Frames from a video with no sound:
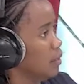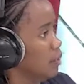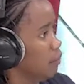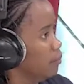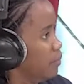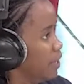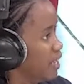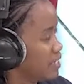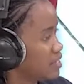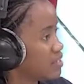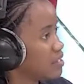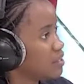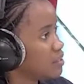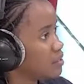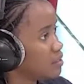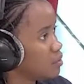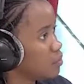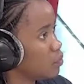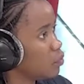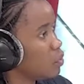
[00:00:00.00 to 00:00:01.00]
But
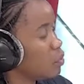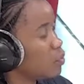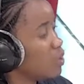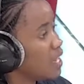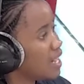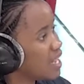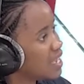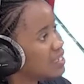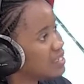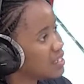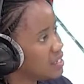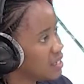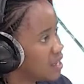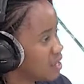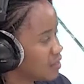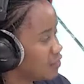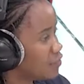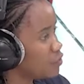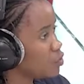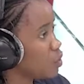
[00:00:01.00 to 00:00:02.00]
we were lucky
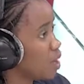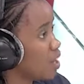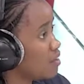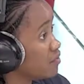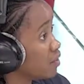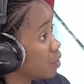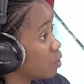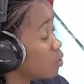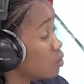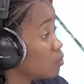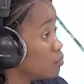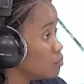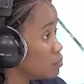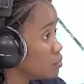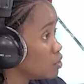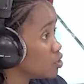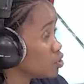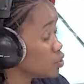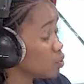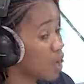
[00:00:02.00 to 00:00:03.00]
enough to have a home,
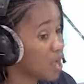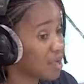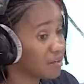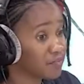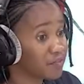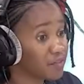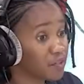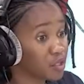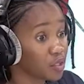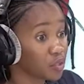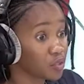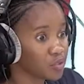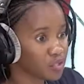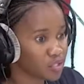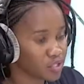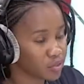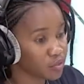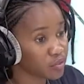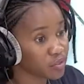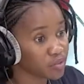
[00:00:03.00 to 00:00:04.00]
mm-hmm. to have
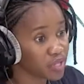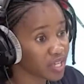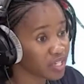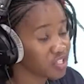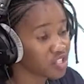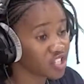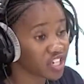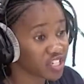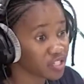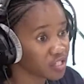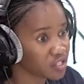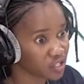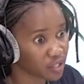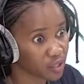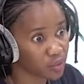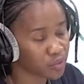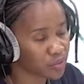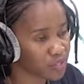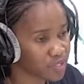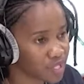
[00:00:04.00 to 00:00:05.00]
clothes, you know, you can change
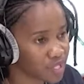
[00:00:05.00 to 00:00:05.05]
clothes,